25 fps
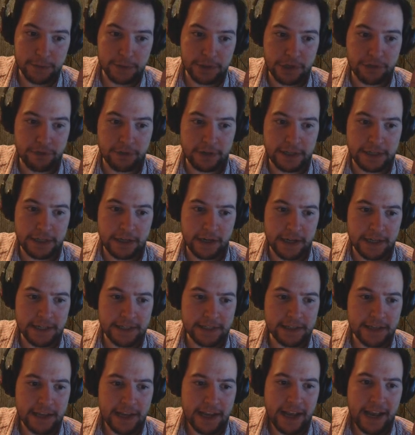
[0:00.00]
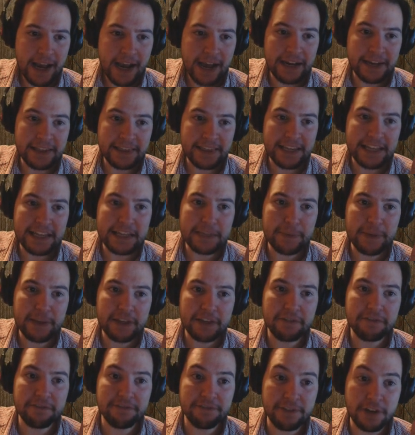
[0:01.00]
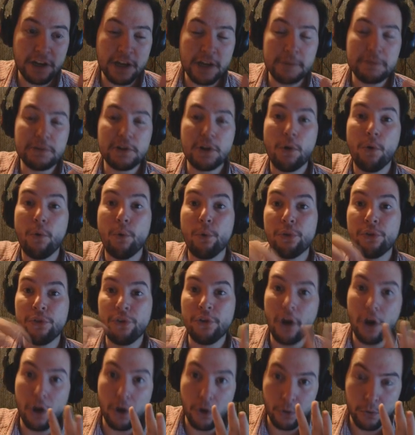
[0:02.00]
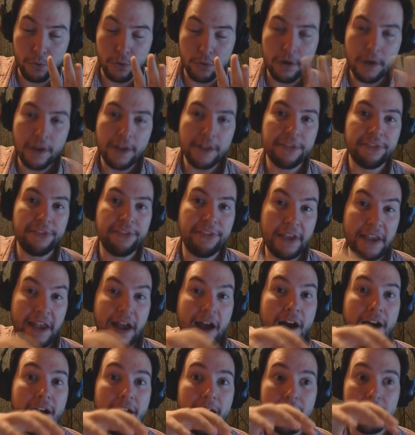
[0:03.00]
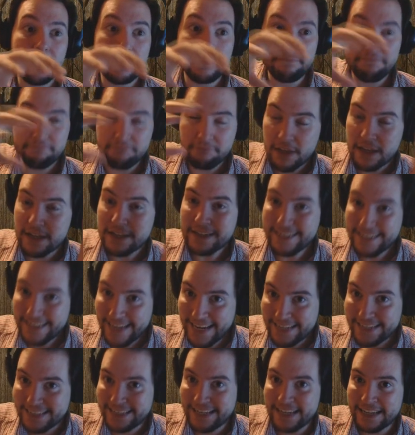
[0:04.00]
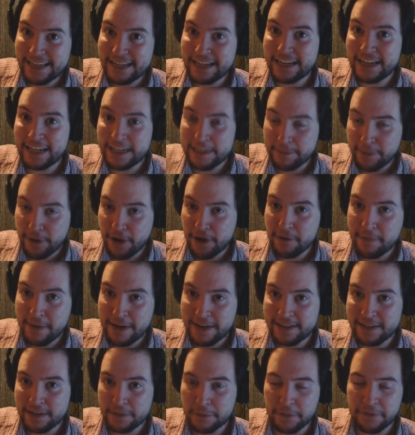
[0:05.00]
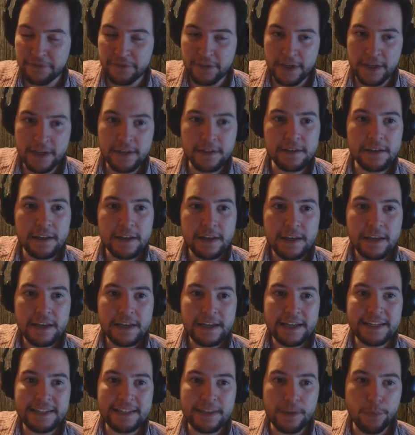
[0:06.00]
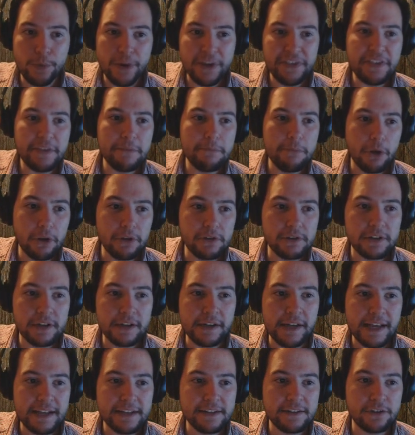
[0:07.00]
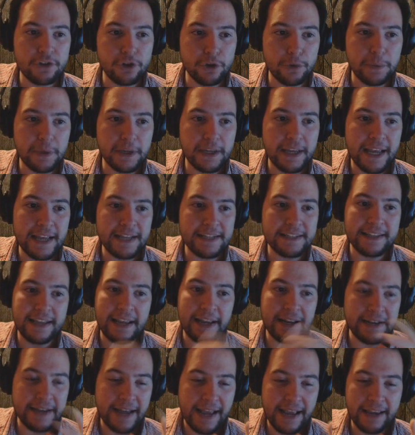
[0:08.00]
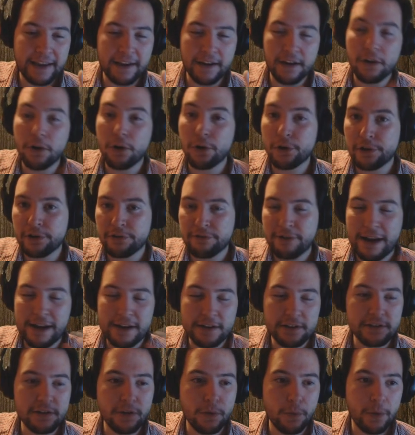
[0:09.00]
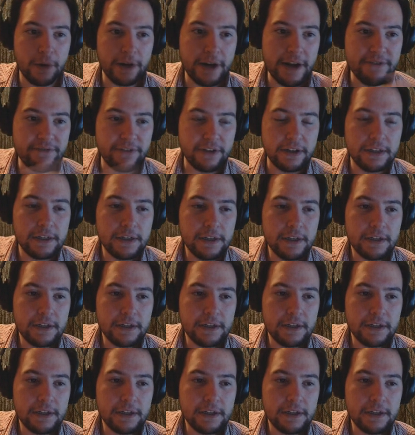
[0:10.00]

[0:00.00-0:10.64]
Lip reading: which is really nice. And I think it's been confirmed, although they are testing and experimenting with this, is that when the Monster Nest duplicates, say, a Nekker or an Arrakis or whatever,